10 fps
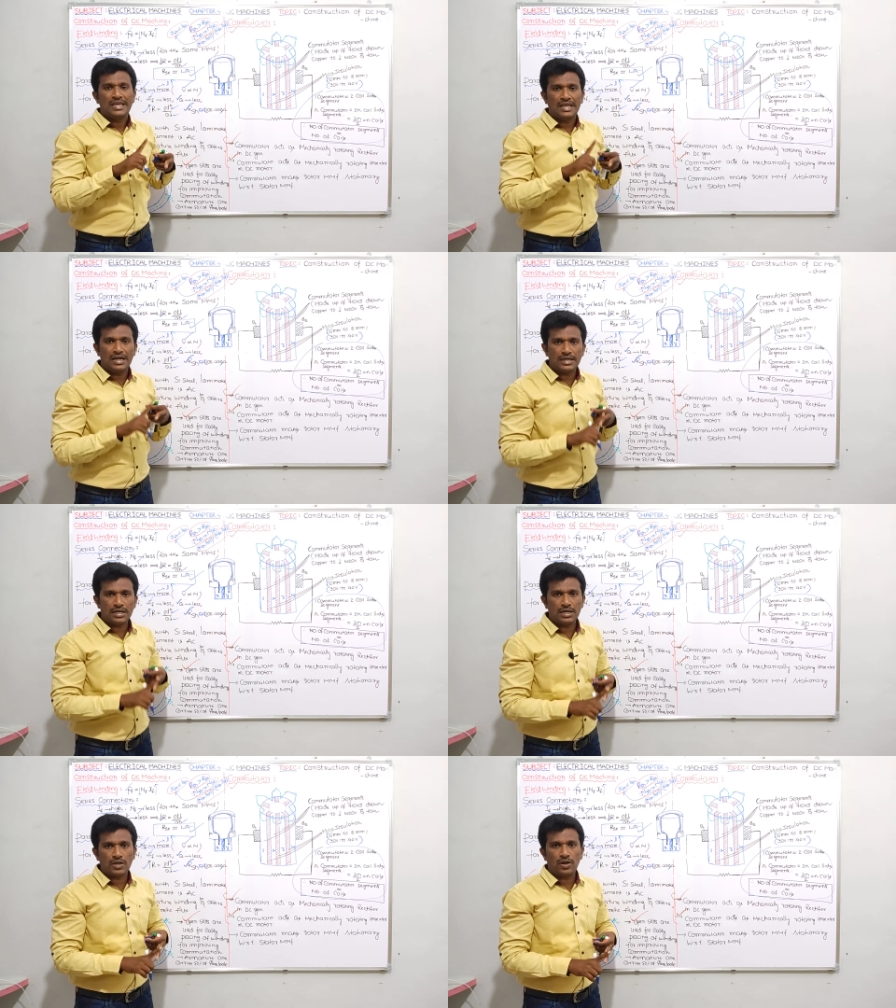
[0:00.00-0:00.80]
n
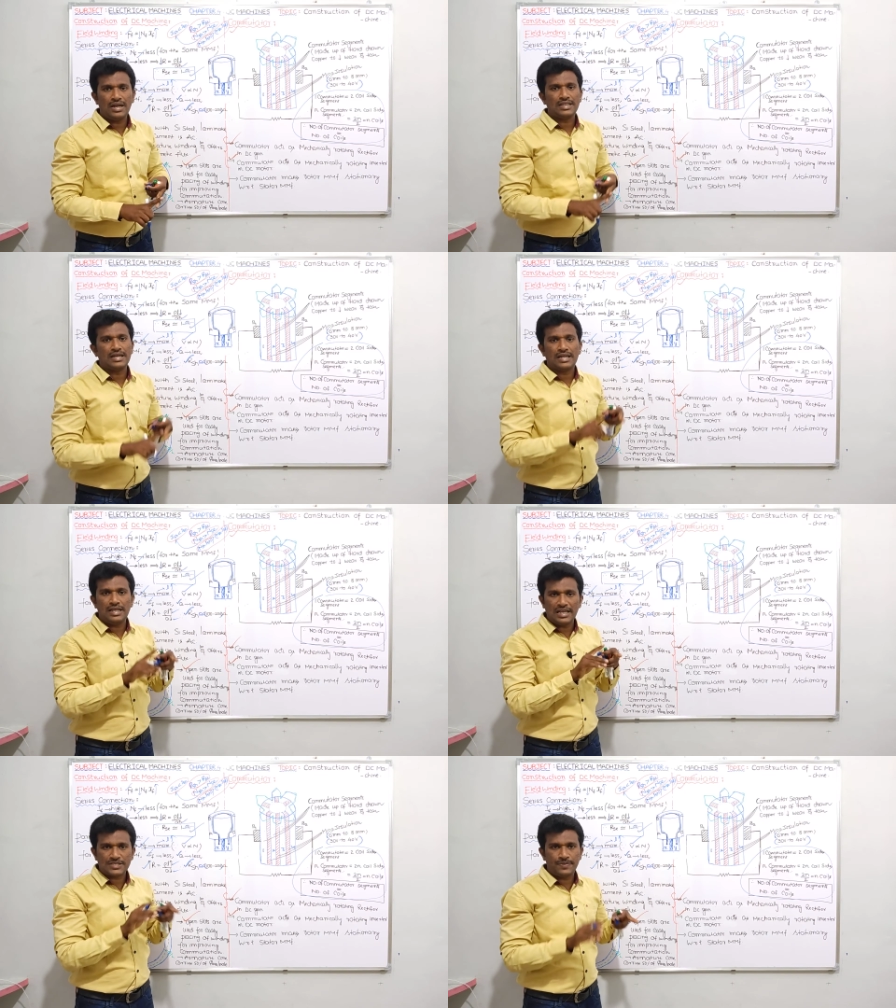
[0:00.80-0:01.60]
turn coil, like that I
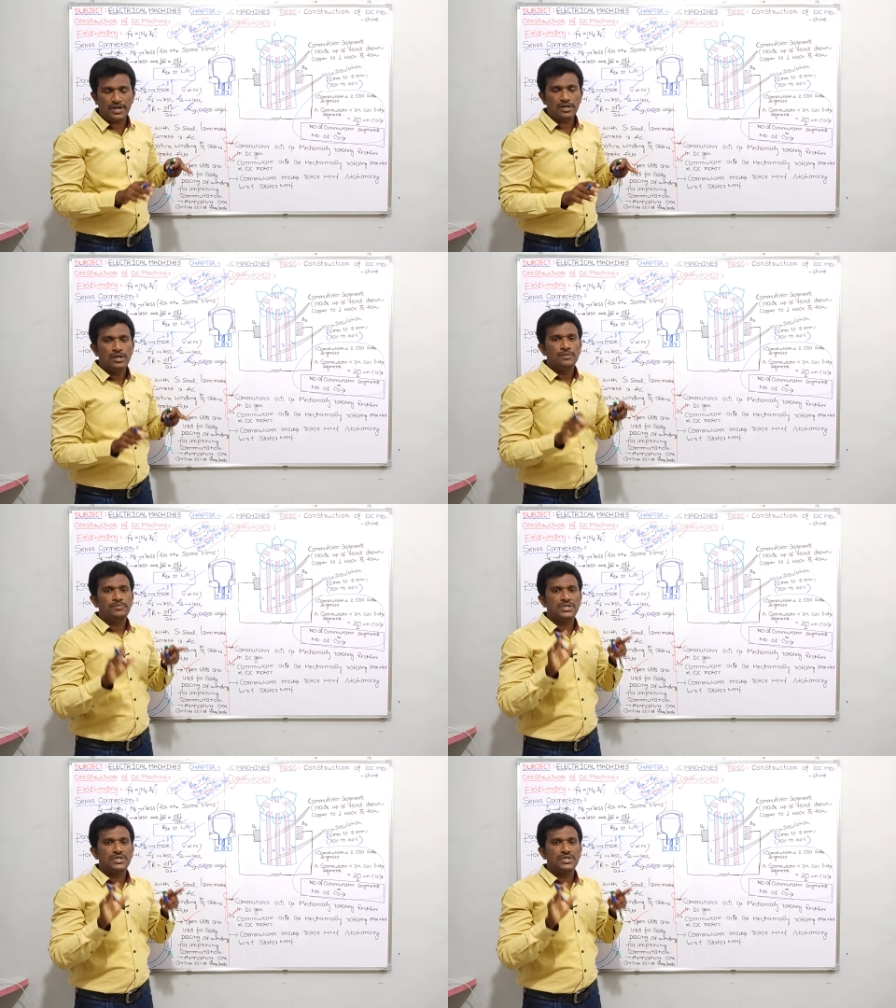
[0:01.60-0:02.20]
clearly explained.